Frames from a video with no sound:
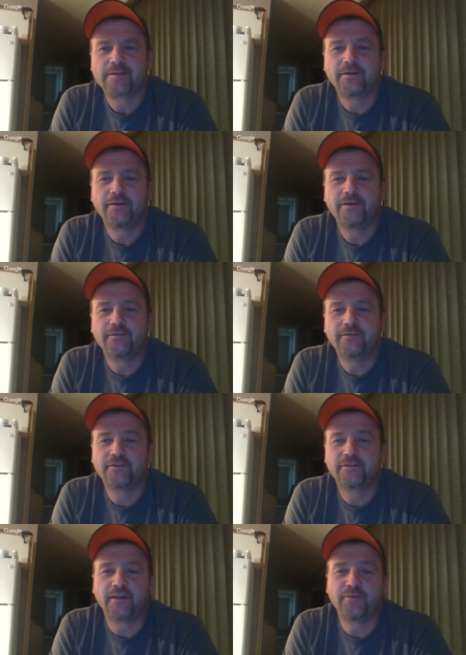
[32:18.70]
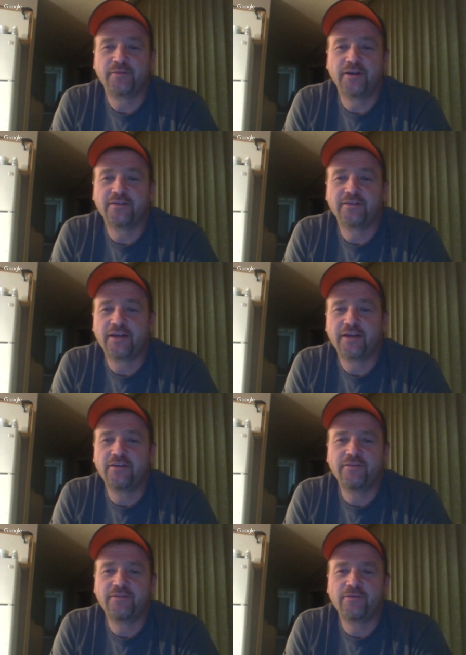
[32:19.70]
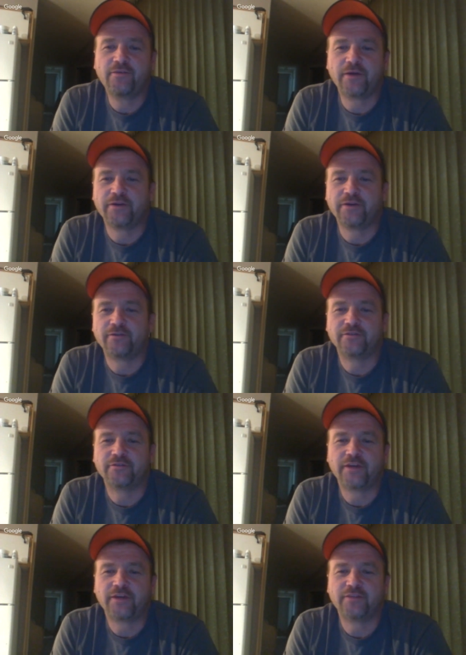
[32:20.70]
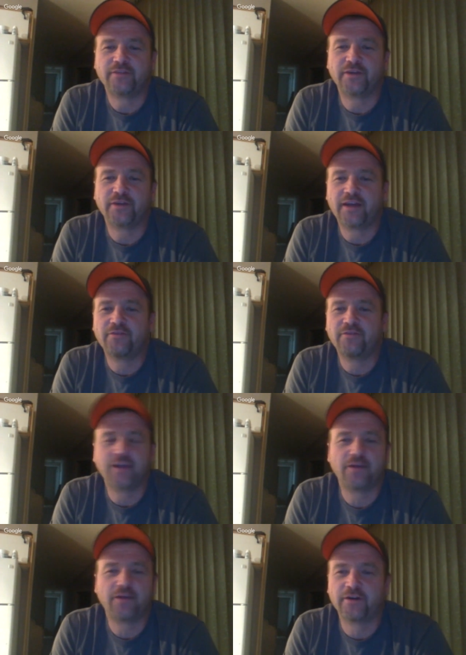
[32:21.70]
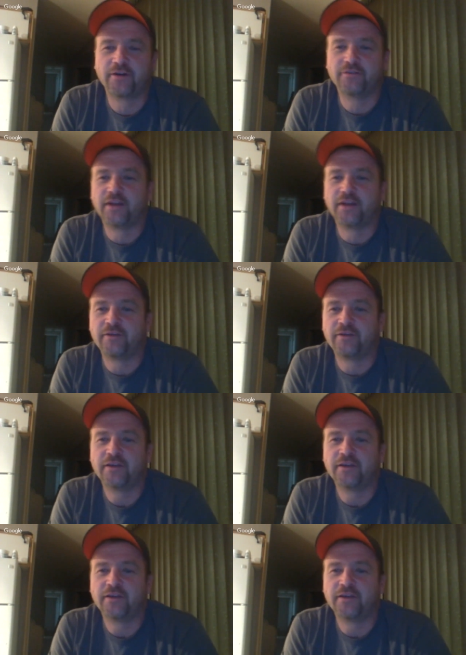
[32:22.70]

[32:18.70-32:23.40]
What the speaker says: And to be honest, I don't even know why we don't do silage, but I don't think I'd want to do it anyway.